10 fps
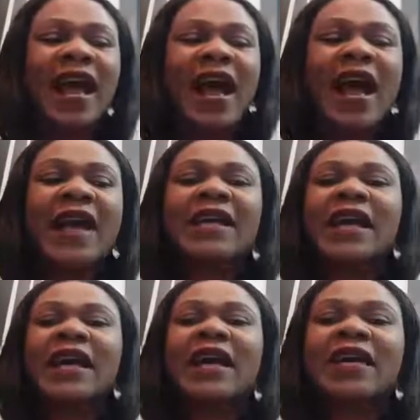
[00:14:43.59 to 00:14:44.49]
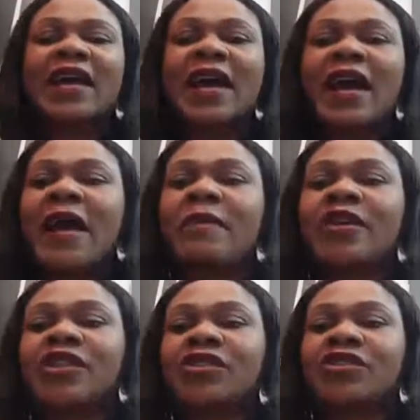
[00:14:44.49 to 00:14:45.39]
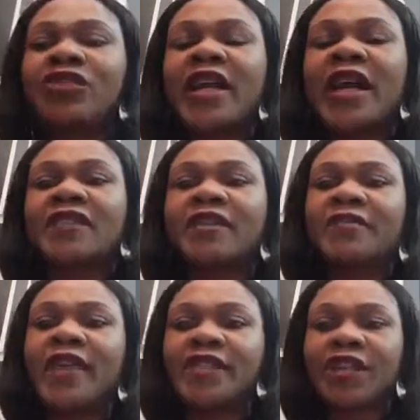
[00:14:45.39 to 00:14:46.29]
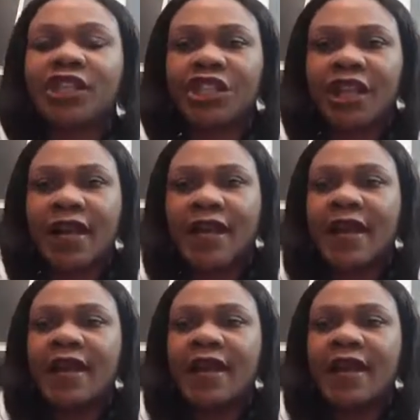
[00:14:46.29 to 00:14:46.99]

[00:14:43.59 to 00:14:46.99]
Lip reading: And I'm going to read out some research here.